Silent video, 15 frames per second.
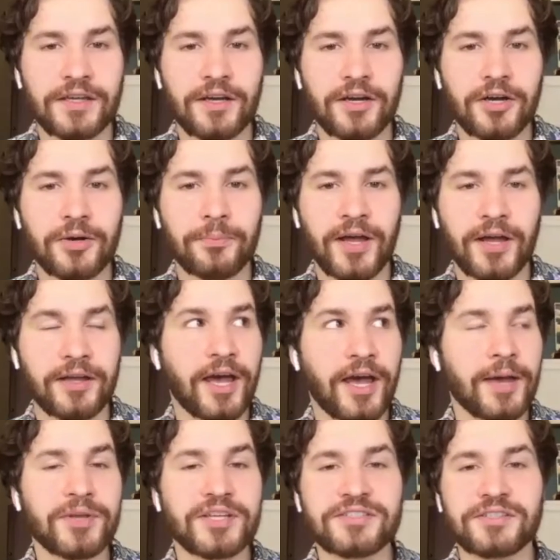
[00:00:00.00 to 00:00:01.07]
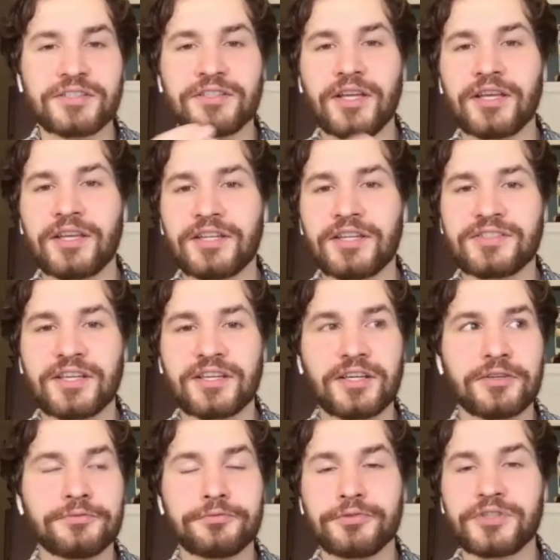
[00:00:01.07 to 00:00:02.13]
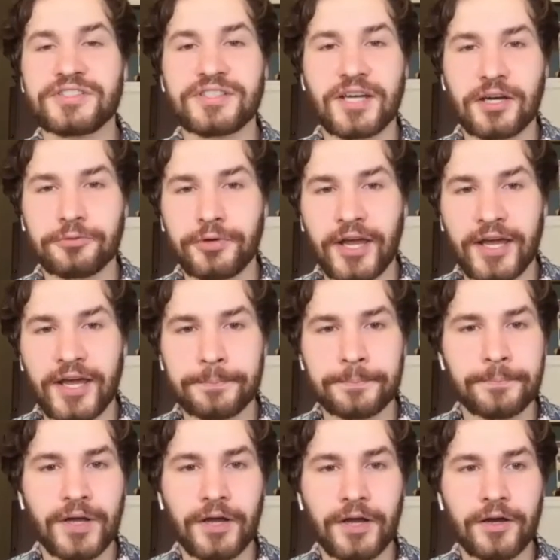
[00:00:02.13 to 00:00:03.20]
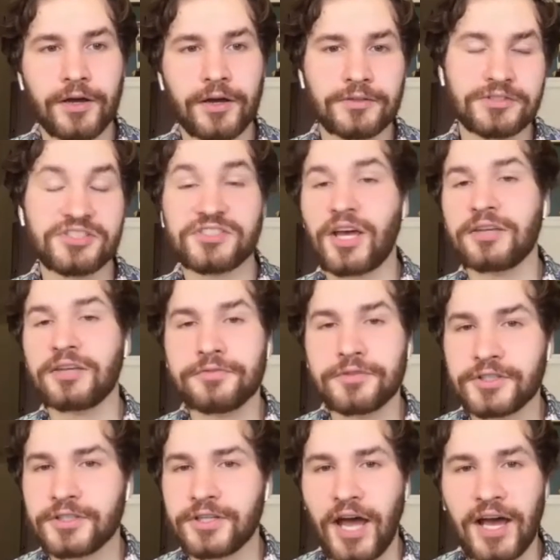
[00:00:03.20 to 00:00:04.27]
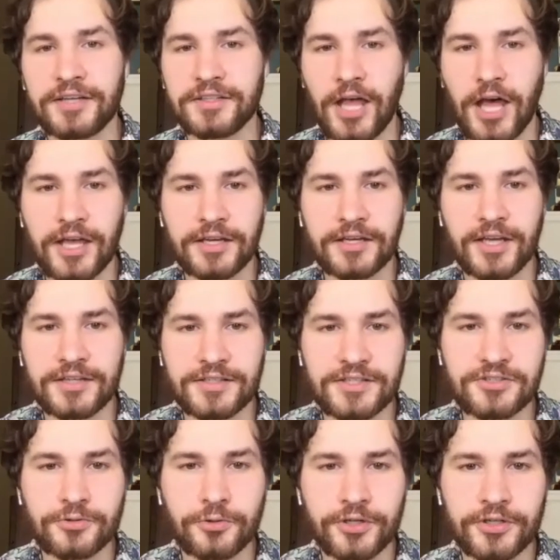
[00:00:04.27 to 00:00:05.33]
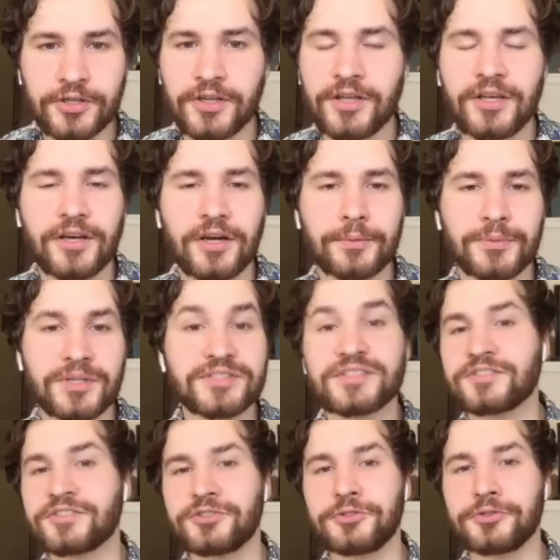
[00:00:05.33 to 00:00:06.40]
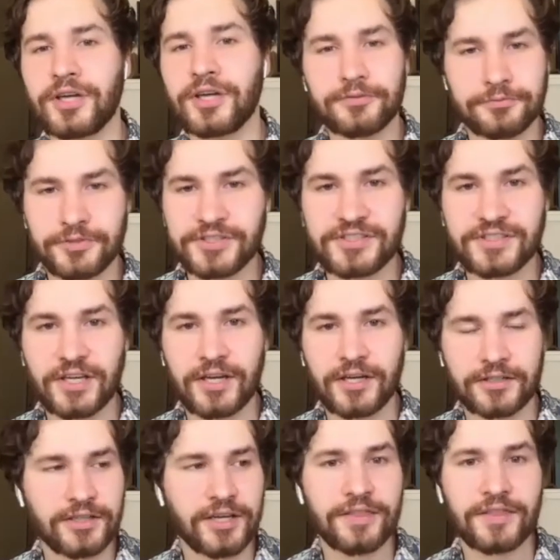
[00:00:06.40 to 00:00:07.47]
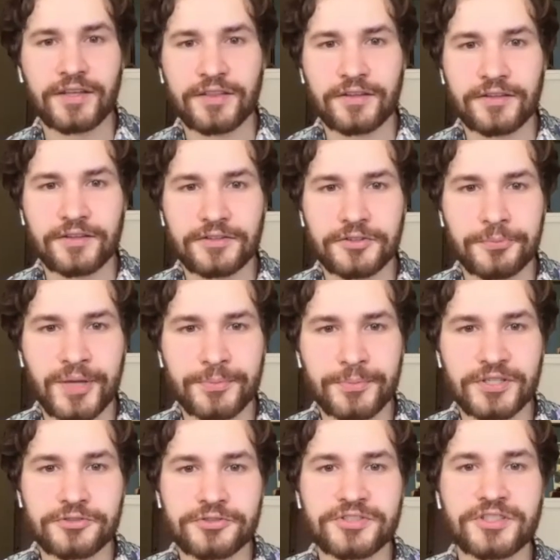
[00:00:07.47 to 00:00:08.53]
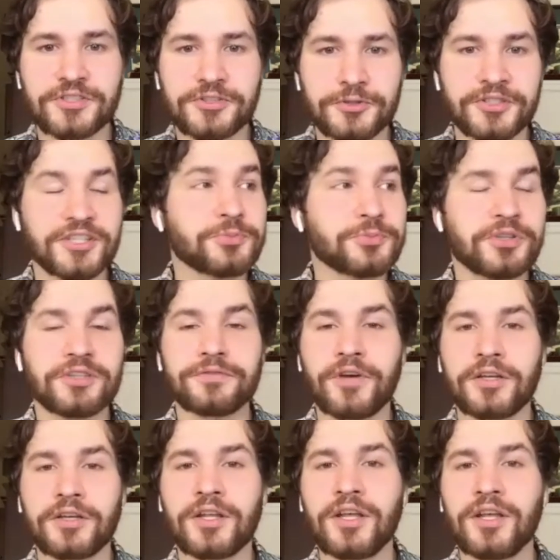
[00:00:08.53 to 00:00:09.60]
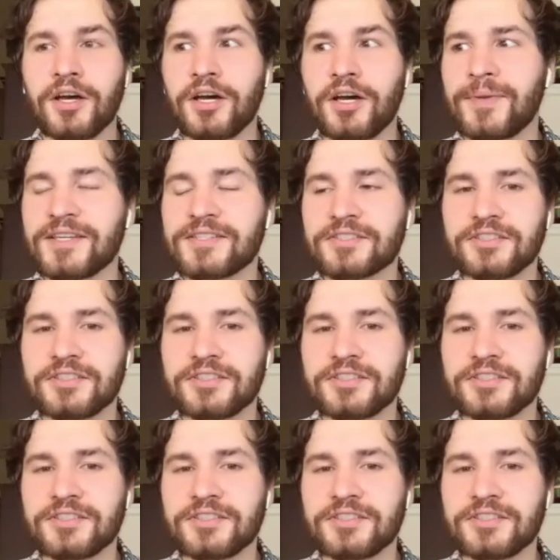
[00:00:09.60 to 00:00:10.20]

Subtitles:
I basically like it's like a freestyle rap cipher online on Discord. And since you like freestyle, I think you might be interested in doing it. It's pretty fun. Basically,